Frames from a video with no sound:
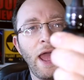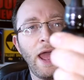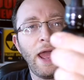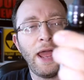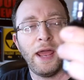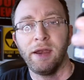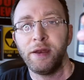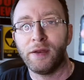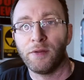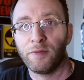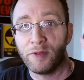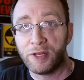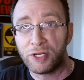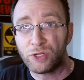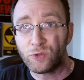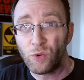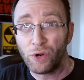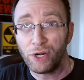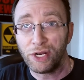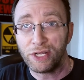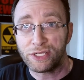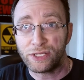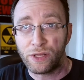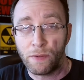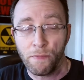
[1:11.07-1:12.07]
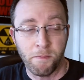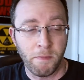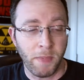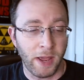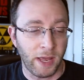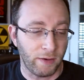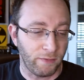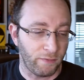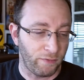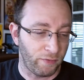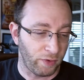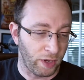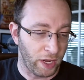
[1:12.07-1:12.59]
And this one is the
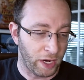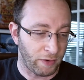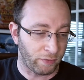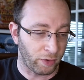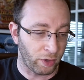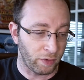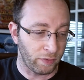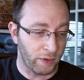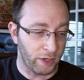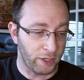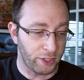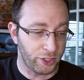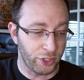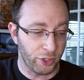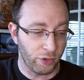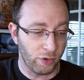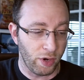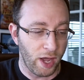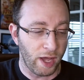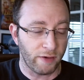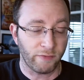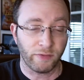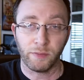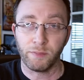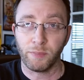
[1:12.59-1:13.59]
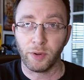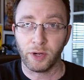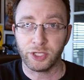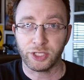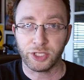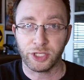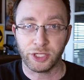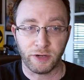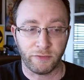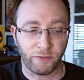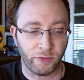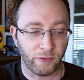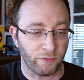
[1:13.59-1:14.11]
mint flavor. And they do have a bunch
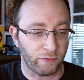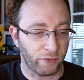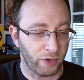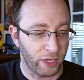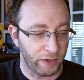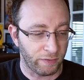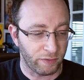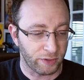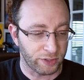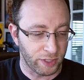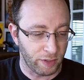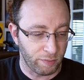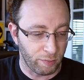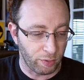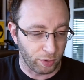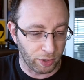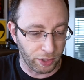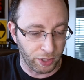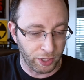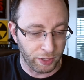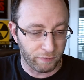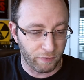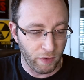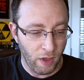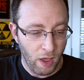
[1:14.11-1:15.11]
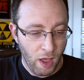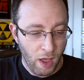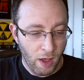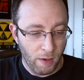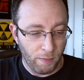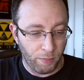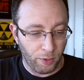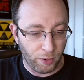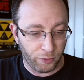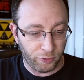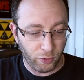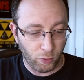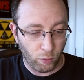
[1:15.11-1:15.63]
of different flavors, I believe.
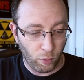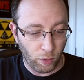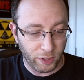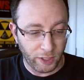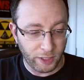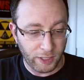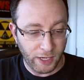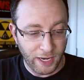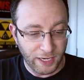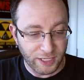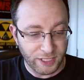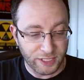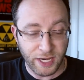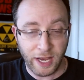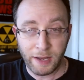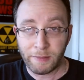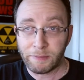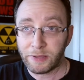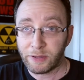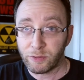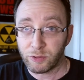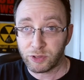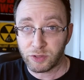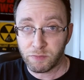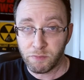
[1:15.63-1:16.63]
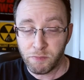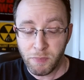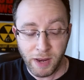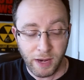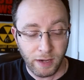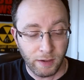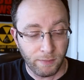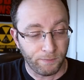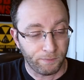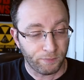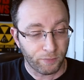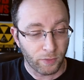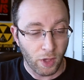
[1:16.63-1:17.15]
But the one that they sent me was
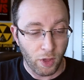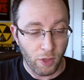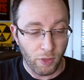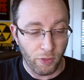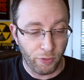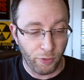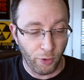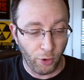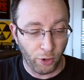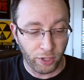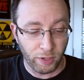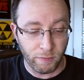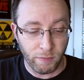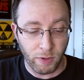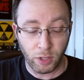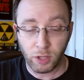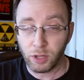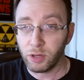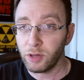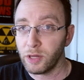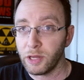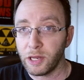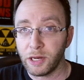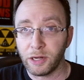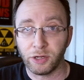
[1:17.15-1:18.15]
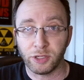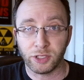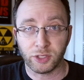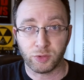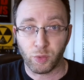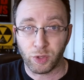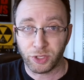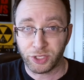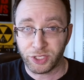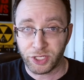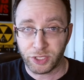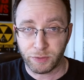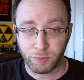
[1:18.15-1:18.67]
mint, 30 milliliters,
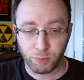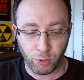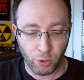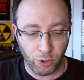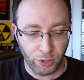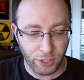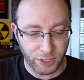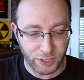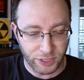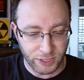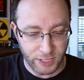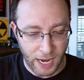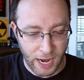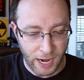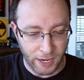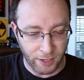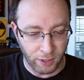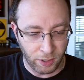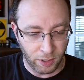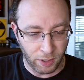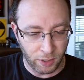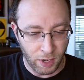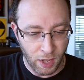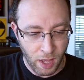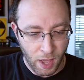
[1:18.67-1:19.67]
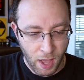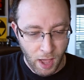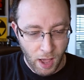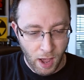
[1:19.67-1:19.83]
which is pretty standard.